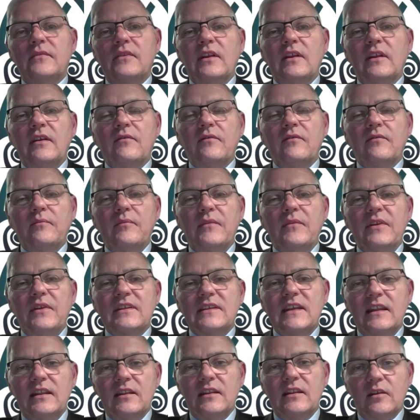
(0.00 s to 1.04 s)
they've
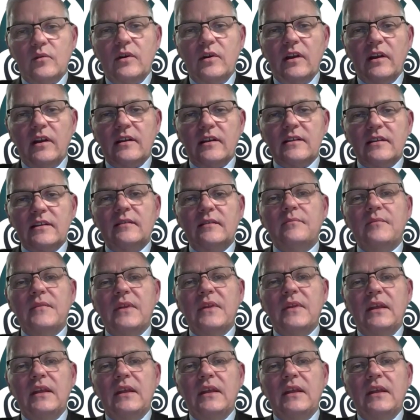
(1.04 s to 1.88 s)
maintained the quality,